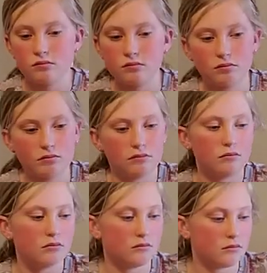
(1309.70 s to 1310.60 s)

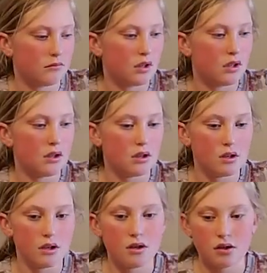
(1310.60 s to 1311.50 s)

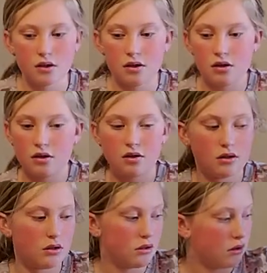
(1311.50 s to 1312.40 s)

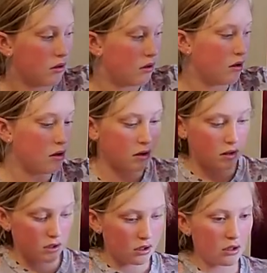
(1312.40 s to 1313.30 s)

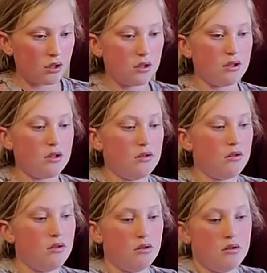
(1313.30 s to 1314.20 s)

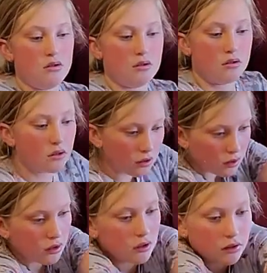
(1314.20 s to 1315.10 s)

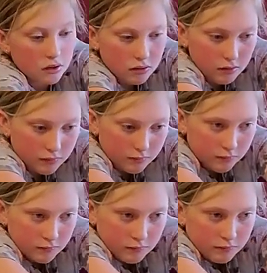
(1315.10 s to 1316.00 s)

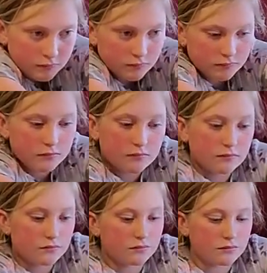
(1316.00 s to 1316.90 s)

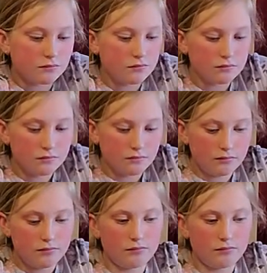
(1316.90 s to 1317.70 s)
This person isn't speaking.